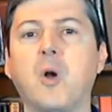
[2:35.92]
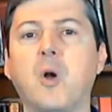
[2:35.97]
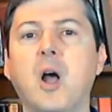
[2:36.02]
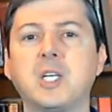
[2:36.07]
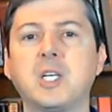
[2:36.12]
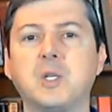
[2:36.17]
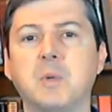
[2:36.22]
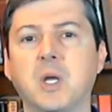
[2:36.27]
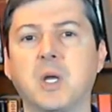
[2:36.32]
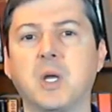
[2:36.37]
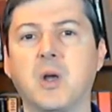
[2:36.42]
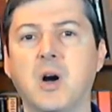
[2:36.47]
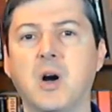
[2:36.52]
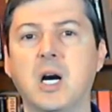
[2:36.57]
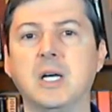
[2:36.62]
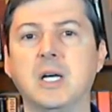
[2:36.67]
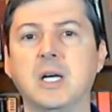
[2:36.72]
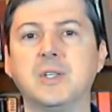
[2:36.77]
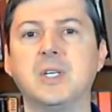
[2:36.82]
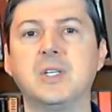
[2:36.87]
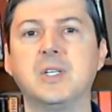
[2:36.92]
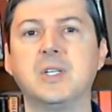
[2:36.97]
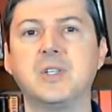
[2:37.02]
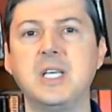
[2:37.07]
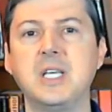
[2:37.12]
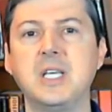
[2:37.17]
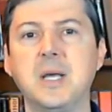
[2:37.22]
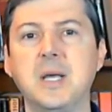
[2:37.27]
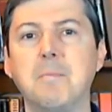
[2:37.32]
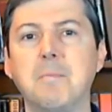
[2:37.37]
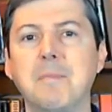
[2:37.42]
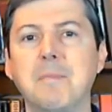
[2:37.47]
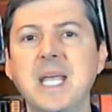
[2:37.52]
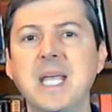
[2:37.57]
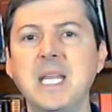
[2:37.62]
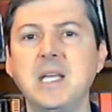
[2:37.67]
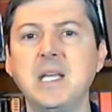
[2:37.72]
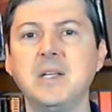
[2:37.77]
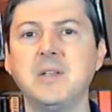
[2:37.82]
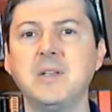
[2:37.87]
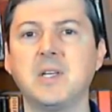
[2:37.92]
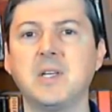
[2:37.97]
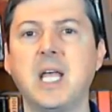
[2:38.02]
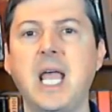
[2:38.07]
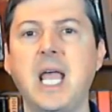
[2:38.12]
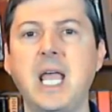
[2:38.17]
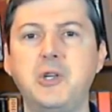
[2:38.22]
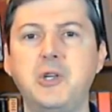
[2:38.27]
Proximate cause is the immediate